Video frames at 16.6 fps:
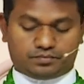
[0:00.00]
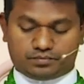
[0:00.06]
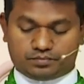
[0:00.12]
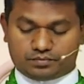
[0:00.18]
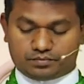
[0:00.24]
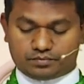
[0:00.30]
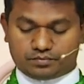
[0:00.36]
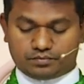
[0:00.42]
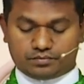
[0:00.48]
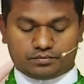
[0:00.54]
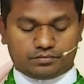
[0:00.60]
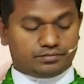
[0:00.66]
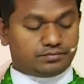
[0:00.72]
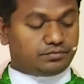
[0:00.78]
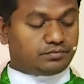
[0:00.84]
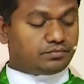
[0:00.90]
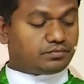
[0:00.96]

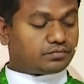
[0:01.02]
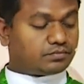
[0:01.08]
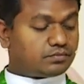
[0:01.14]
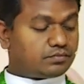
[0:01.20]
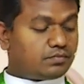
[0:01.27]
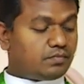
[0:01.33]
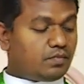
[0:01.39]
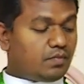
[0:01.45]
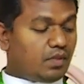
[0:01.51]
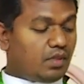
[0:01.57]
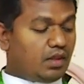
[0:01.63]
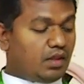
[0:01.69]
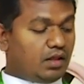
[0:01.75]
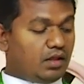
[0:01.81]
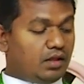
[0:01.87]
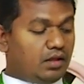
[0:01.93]
Nothing is said.